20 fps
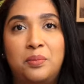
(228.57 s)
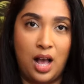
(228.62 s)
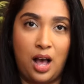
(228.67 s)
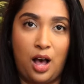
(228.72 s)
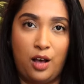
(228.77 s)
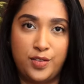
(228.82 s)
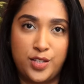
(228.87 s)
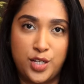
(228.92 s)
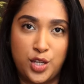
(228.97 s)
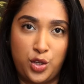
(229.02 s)

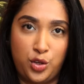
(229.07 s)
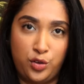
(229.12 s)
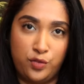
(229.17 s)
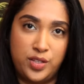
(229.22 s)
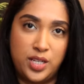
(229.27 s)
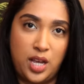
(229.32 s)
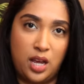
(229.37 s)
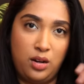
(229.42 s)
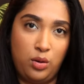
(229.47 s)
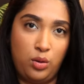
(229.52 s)
After
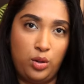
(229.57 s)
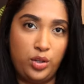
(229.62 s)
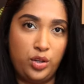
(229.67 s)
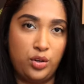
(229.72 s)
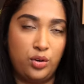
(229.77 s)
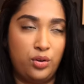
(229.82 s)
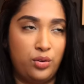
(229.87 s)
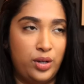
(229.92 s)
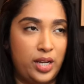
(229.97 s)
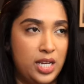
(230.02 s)
you've done all
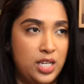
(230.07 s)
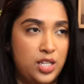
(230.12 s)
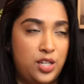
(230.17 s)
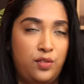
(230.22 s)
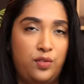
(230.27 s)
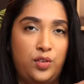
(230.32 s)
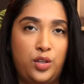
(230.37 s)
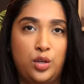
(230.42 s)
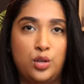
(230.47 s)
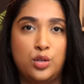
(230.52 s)
your
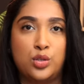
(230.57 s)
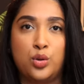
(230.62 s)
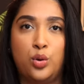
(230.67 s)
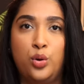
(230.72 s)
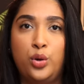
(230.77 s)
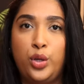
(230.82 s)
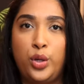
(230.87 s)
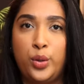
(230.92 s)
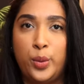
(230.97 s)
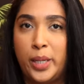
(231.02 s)
interviews,
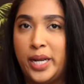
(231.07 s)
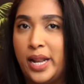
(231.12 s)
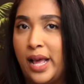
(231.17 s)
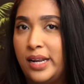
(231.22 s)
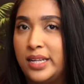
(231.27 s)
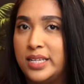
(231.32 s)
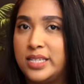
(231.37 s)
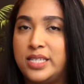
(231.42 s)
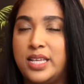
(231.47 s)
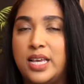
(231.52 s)
all your
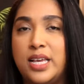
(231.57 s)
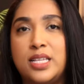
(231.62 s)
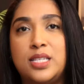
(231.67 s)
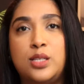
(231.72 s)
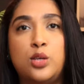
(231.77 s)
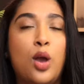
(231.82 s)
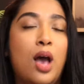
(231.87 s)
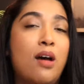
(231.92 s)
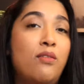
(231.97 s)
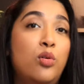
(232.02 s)

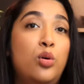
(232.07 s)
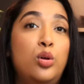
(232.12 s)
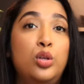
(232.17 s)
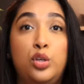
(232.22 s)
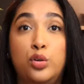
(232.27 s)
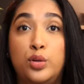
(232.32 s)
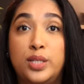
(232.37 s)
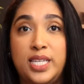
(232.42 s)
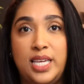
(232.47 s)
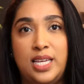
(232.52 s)
analysis, you have all
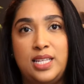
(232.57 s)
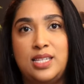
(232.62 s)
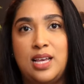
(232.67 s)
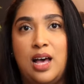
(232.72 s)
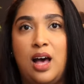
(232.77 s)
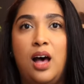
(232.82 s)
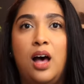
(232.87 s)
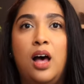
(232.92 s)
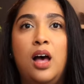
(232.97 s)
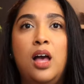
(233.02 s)
your
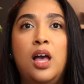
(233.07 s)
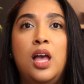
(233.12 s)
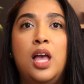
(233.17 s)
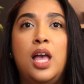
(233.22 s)
data,